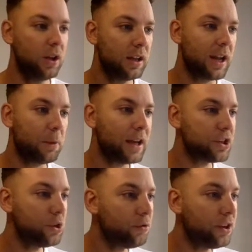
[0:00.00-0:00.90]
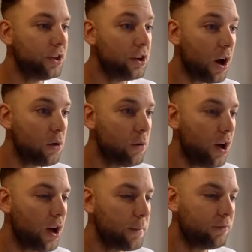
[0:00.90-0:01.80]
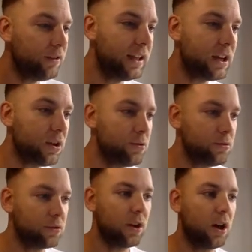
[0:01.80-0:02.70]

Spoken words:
Now, we actually already know Enrico's